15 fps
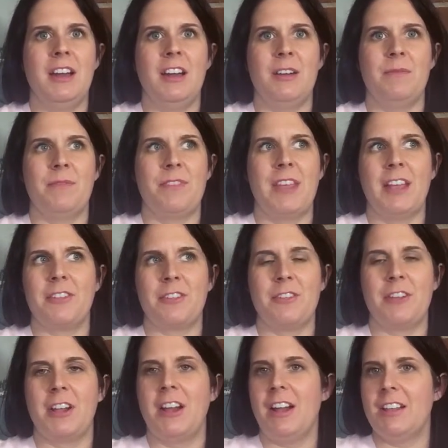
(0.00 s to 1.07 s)
um, think
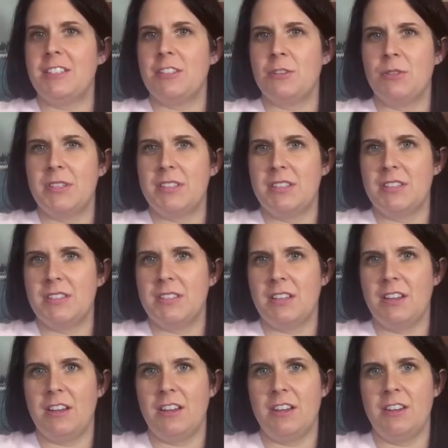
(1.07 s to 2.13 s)
through the consequences
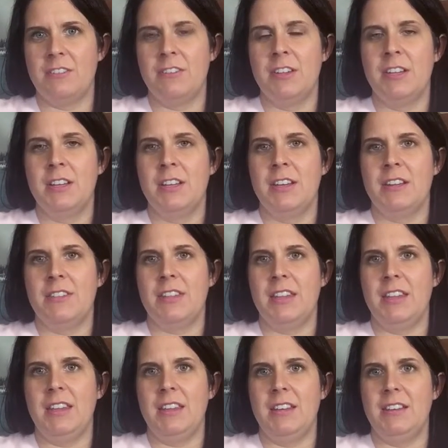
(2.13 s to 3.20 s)
of
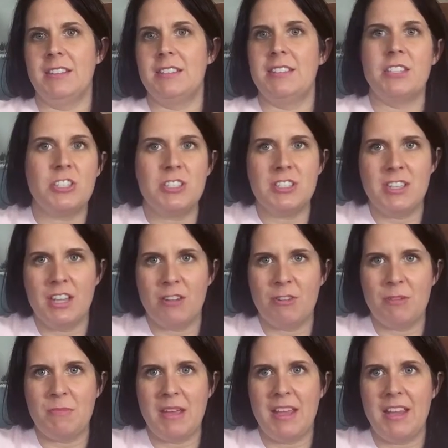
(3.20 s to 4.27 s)
the decisions that
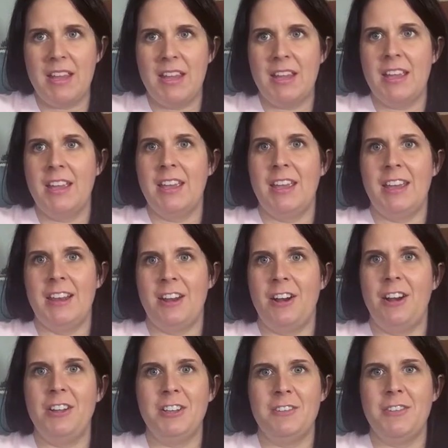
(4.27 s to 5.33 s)
we make and
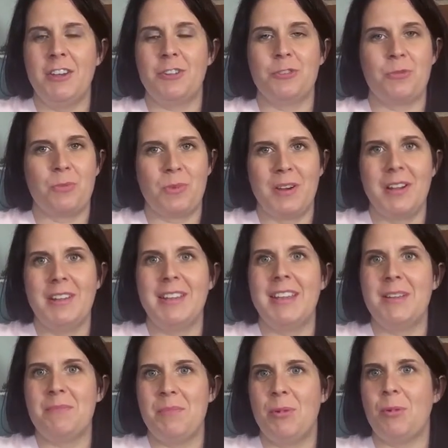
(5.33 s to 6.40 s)
all of those
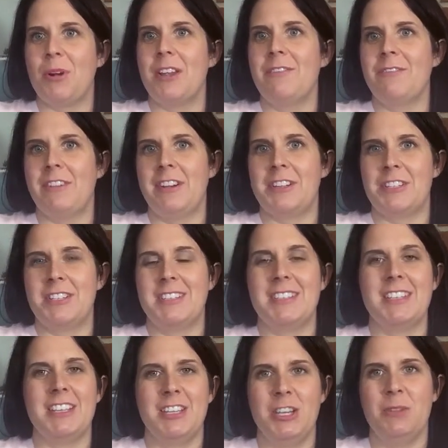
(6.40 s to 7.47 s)
really important
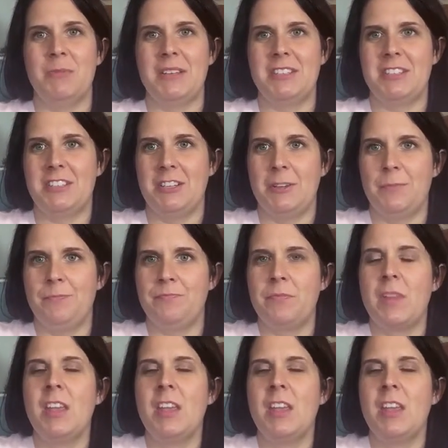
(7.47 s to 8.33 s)
functions that humans do.